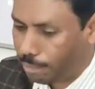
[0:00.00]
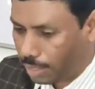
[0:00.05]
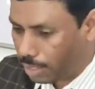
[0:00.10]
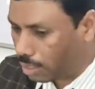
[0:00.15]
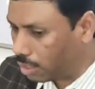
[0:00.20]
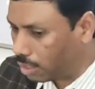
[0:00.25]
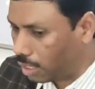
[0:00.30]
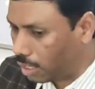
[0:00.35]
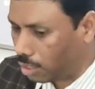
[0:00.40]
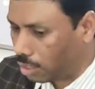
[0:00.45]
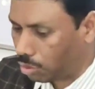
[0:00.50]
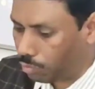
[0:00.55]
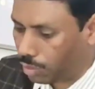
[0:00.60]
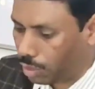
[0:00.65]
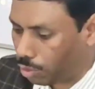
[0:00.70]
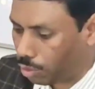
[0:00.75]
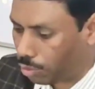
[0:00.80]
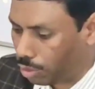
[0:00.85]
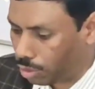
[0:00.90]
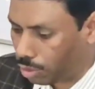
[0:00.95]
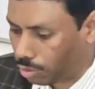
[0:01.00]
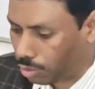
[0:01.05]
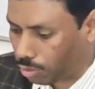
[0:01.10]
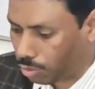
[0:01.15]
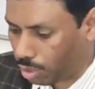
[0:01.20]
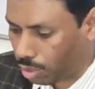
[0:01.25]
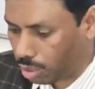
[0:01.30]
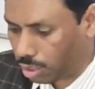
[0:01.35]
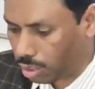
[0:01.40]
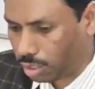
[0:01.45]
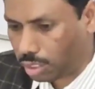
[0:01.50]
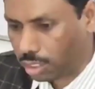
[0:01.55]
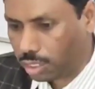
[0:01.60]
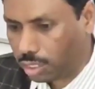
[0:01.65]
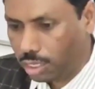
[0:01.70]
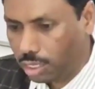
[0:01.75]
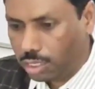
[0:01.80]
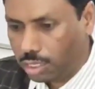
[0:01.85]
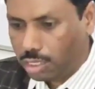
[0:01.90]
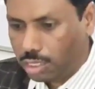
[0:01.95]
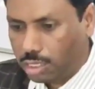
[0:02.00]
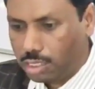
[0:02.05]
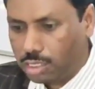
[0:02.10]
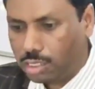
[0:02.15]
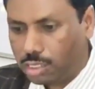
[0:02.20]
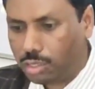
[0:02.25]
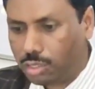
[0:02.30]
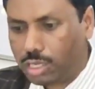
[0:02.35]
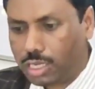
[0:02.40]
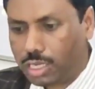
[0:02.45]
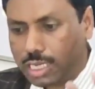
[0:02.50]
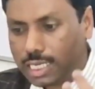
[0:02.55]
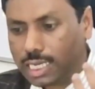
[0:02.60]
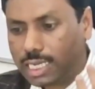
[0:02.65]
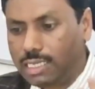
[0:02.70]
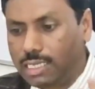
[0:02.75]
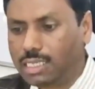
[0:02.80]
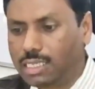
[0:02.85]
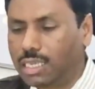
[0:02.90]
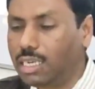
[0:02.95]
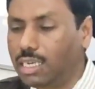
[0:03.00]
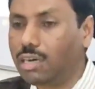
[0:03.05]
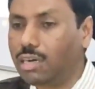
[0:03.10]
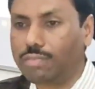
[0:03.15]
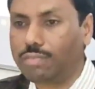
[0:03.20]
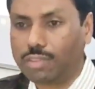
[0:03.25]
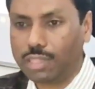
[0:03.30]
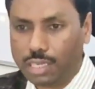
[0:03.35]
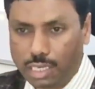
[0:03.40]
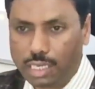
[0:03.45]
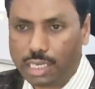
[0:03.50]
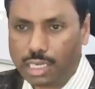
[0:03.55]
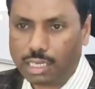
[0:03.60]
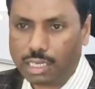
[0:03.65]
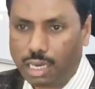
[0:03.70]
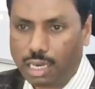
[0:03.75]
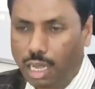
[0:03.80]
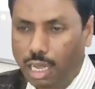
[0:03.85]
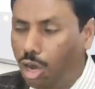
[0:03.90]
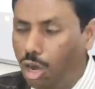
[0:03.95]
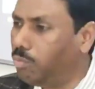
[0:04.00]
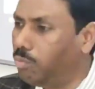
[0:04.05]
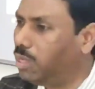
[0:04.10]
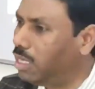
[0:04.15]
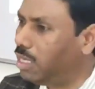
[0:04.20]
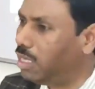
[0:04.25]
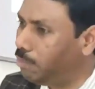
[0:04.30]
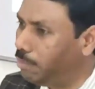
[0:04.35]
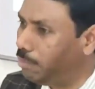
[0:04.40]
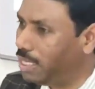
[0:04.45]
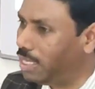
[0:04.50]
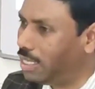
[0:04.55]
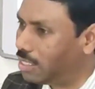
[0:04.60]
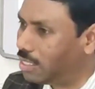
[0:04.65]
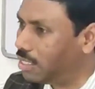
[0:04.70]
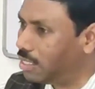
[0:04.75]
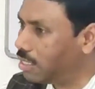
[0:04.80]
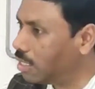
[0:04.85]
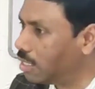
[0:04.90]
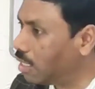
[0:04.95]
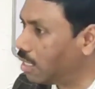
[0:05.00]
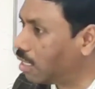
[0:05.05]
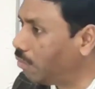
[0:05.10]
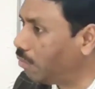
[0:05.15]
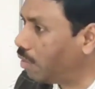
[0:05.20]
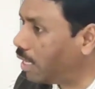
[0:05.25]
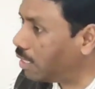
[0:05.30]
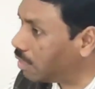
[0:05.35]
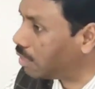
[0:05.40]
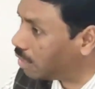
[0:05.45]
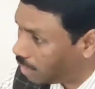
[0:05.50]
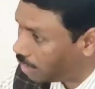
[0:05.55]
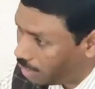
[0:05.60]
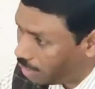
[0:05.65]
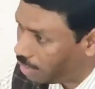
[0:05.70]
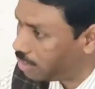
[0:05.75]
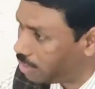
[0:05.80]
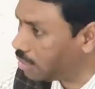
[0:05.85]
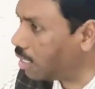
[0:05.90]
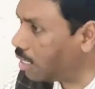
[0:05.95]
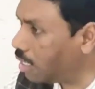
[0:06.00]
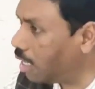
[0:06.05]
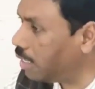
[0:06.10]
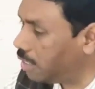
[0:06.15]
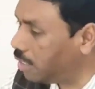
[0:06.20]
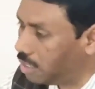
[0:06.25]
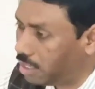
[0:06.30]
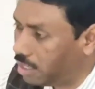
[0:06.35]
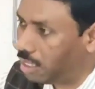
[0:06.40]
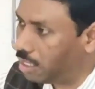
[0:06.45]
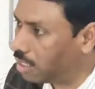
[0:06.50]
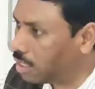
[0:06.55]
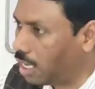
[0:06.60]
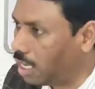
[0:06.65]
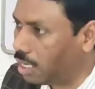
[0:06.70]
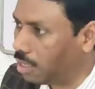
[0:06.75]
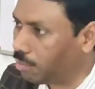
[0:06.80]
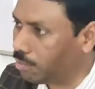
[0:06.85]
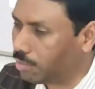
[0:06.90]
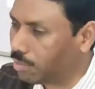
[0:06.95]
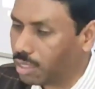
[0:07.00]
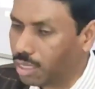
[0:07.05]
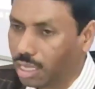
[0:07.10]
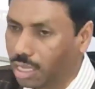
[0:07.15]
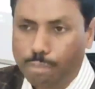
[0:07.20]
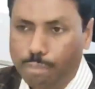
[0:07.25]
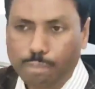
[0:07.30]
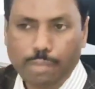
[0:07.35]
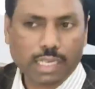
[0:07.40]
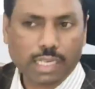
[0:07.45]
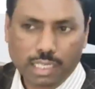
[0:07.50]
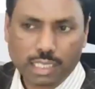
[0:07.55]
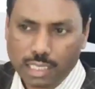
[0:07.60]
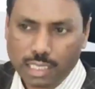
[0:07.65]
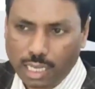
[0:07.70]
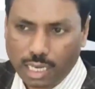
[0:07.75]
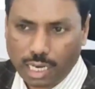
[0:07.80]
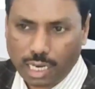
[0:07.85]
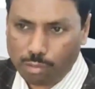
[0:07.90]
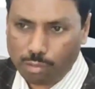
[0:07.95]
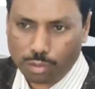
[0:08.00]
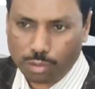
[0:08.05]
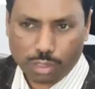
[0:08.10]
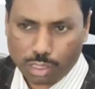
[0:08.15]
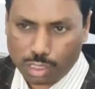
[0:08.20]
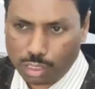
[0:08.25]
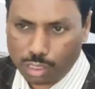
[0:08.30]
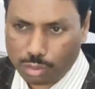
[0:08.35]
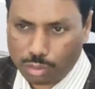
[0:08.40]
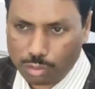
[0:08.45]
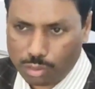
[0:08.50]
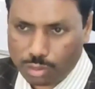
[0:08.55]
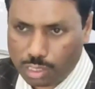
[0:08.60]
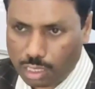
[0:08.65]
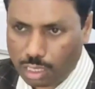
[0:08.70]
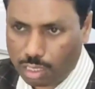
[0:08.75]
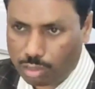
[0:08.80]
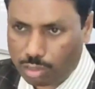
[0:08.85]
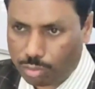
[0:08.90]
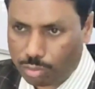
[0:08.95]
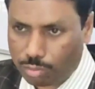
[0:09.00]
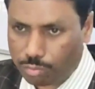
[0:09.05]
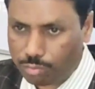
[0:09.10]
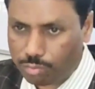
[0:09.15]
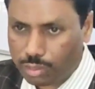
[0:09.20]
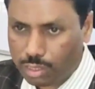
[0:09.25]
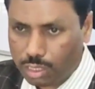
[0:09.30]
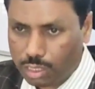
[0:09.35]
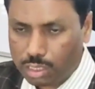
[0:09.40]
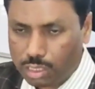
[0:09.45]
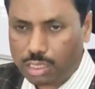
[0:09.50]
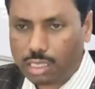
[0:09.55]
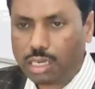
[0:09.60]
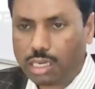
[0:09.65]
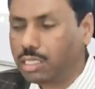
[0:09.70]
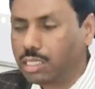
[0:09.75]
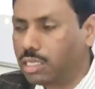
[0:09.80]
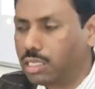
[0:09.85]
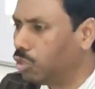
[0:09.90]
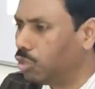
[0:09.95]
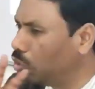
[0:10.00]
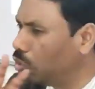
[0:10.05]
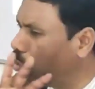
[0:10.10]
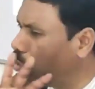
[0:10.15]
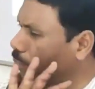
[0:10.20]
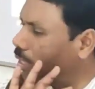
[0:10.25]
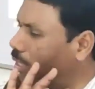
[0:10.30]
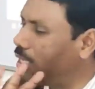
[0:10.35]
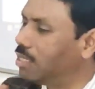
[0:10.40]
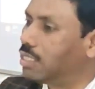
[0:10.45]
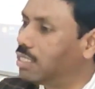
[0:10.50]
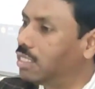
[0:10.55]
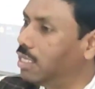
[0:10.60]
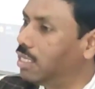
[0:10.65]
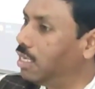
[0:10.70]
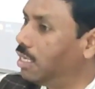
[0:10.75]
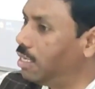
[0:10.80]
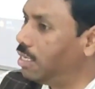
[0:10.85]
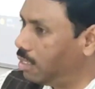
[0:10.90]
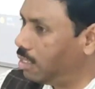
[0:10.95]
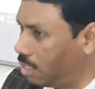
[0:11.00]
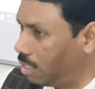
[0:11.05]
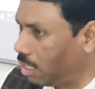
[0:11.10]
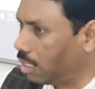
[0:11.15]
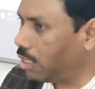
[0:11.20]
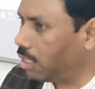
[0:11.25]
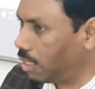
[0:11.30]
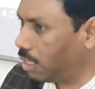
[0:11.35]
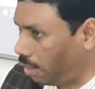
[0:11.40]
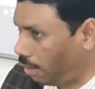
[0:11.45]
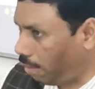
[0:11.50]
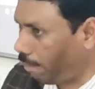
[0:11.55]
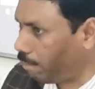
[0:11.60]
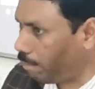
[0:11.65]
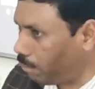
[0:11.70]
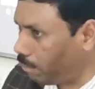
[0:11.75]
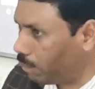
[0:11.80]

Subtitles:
but that you will going to learn. So retention of the needle, how many minutes is required really is the ideal time. But here I wanted to tell you, there are the numerous theories are there.